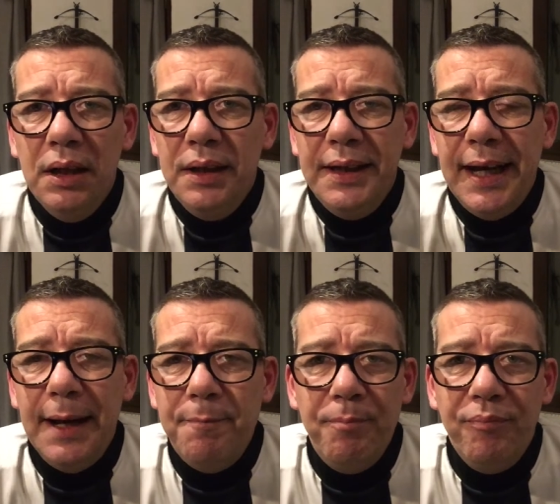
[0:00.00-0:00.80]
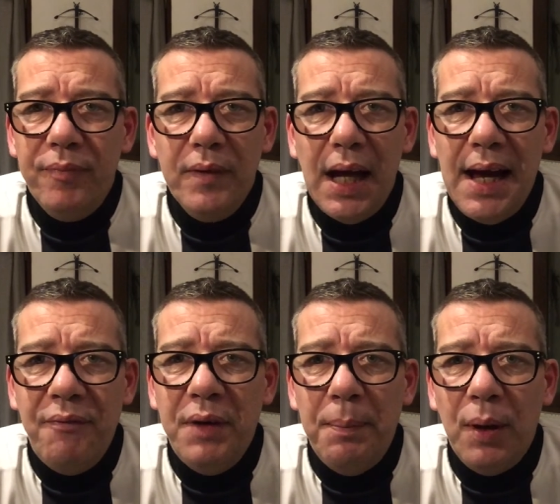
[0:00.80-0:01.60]
Yeah,
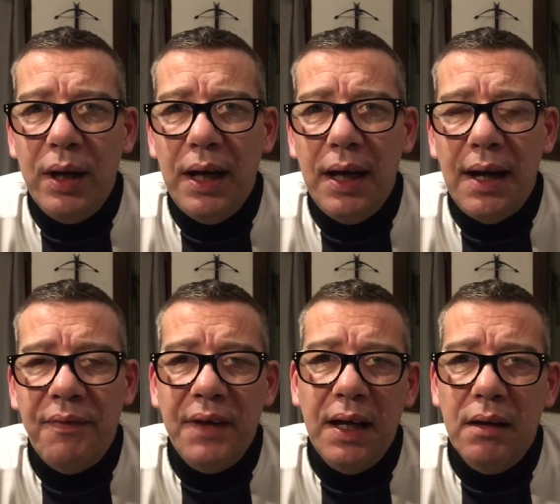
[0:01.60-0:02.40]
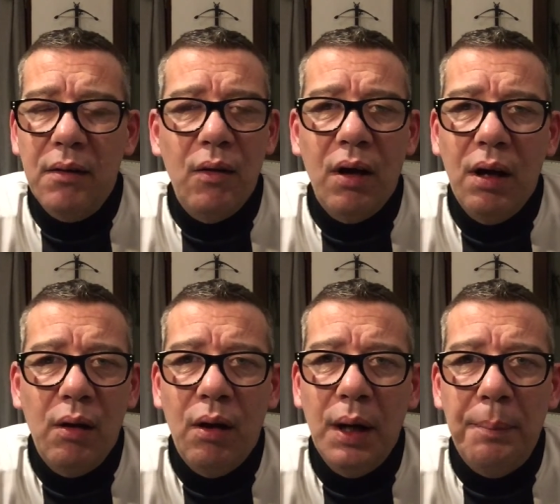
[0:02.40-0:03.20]
everybody, I think
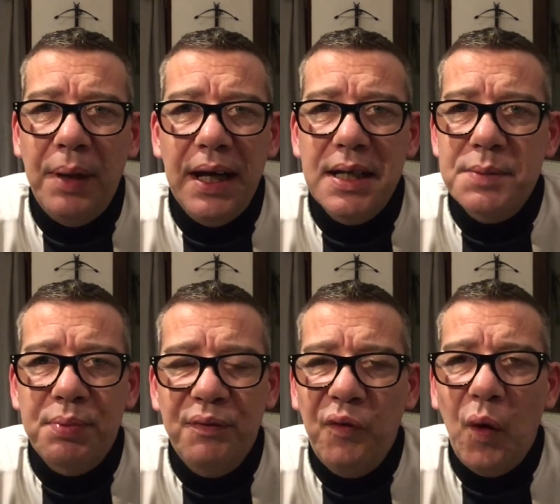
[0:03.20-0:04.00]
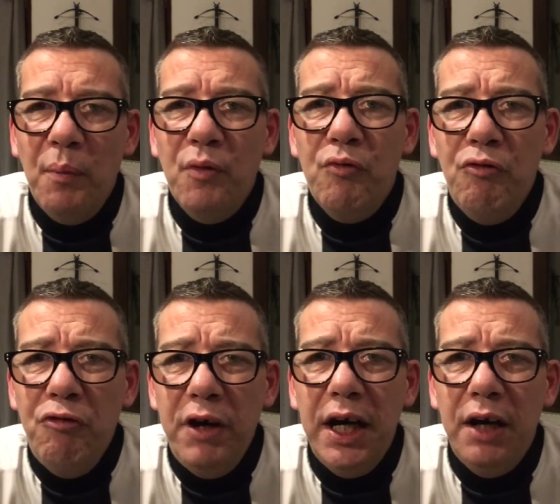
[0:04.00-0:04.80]
all the players performed
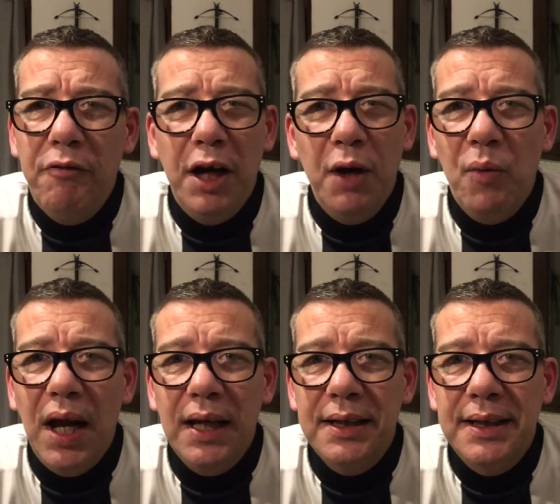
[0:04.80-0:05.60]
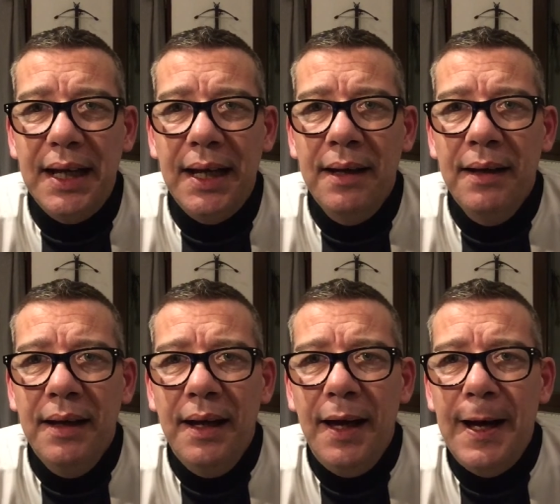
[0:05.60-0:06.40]
really well today,
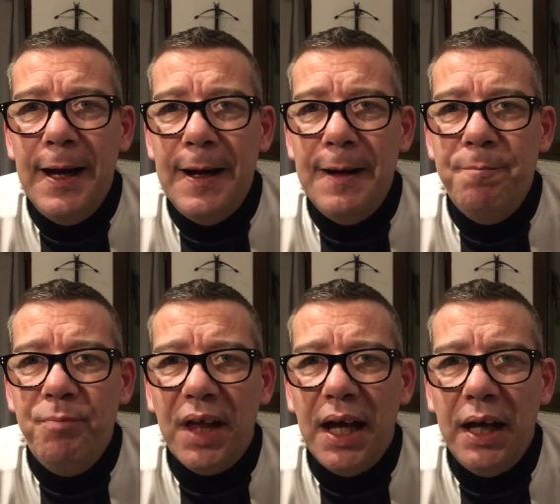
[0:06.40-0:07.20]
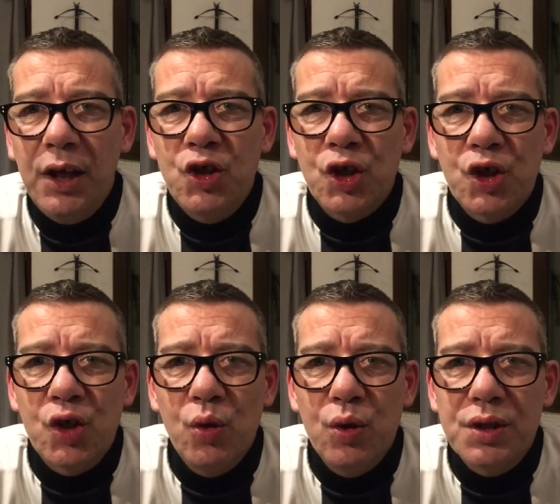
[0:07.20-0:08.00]
and it just
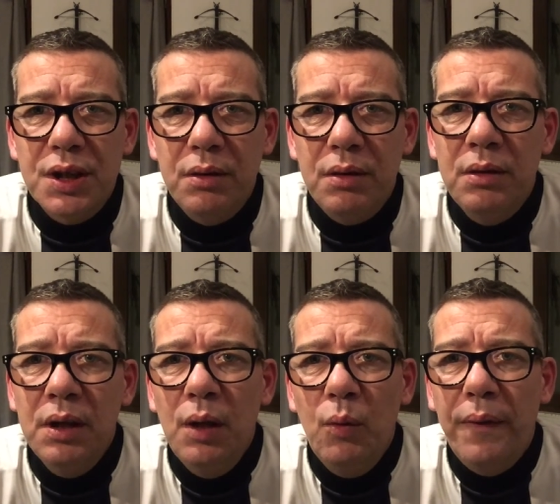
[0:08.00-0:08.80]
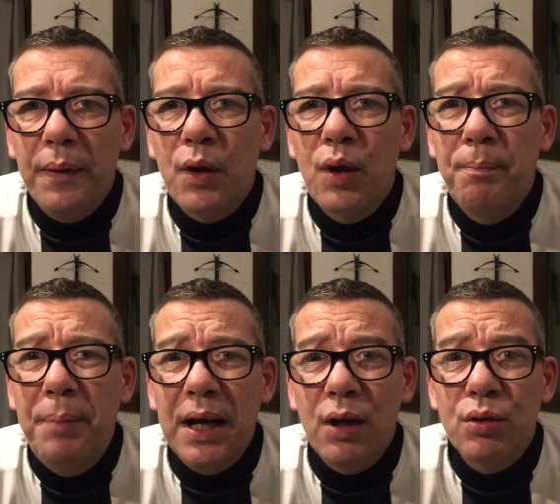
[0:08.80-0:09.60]
shows, you know, with a
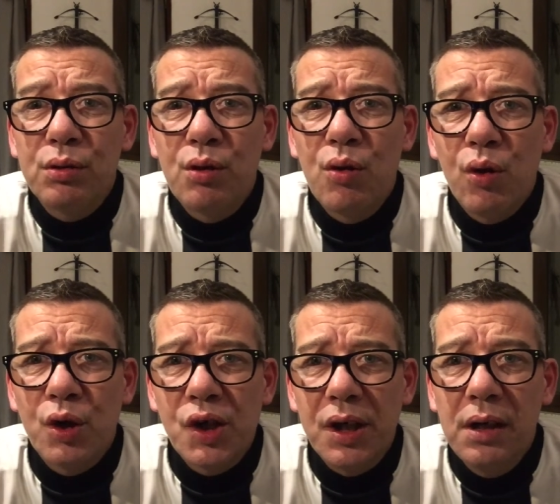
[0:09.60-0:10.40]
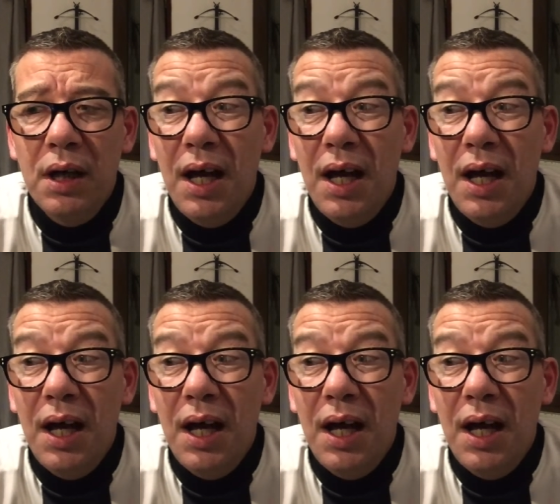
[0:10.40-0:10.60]
bit of good coaching